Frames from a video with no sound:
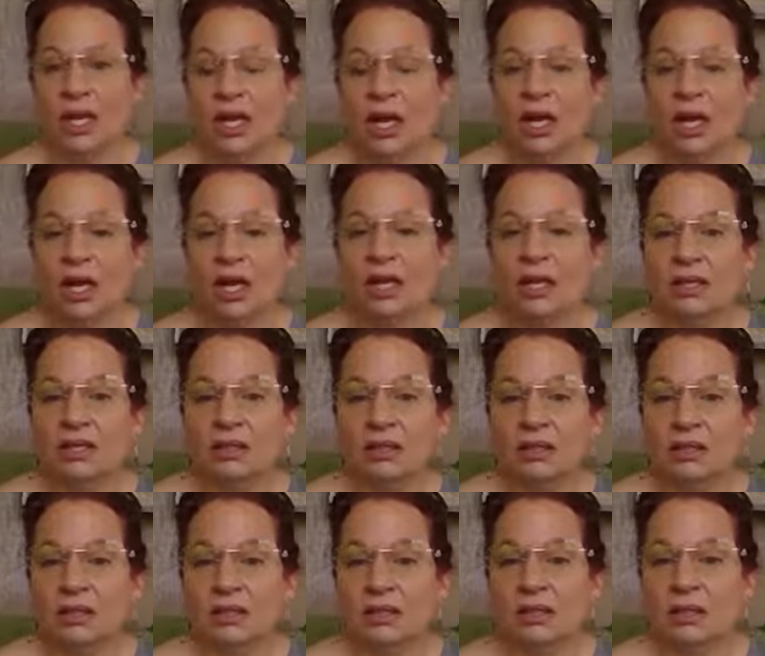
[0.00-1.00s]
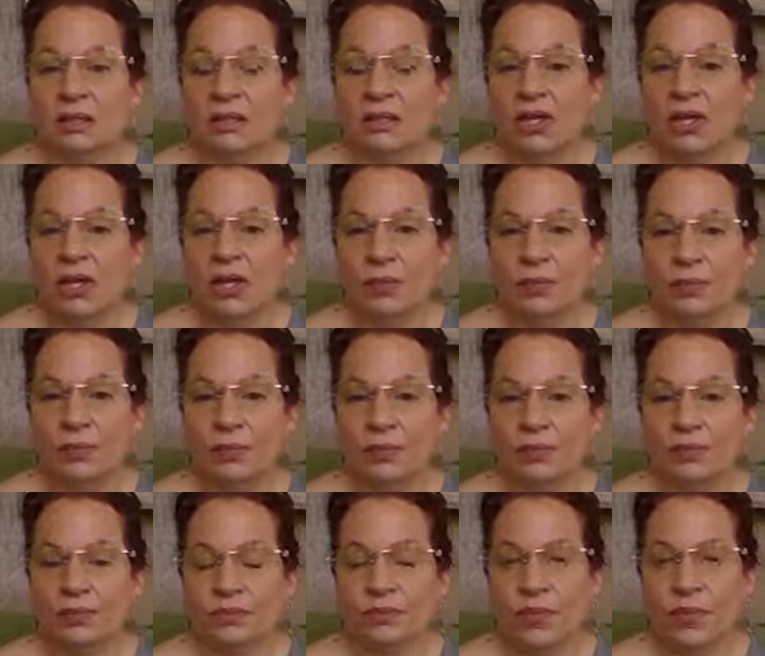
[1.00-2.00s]
uh, you know,
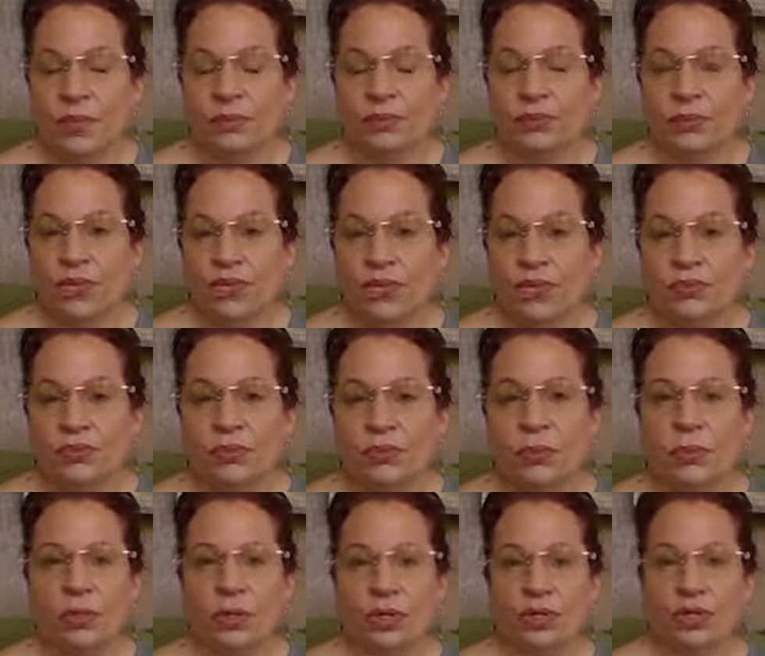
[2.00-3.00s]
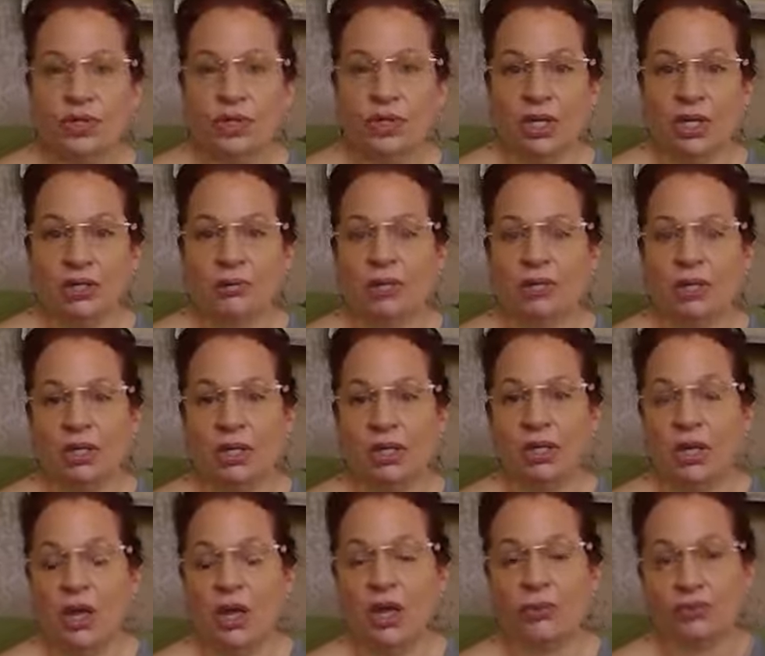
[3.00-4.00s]
bring you forward, like
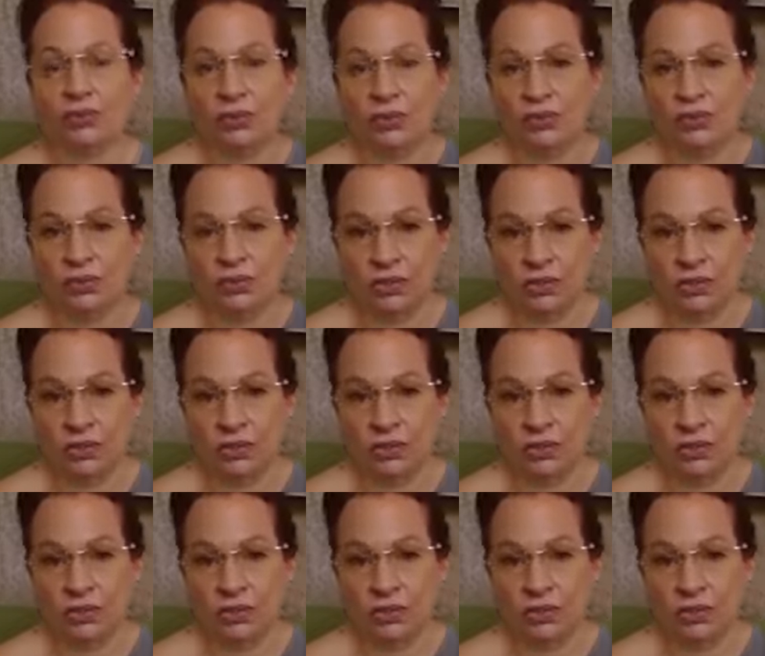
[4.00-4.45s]
really help you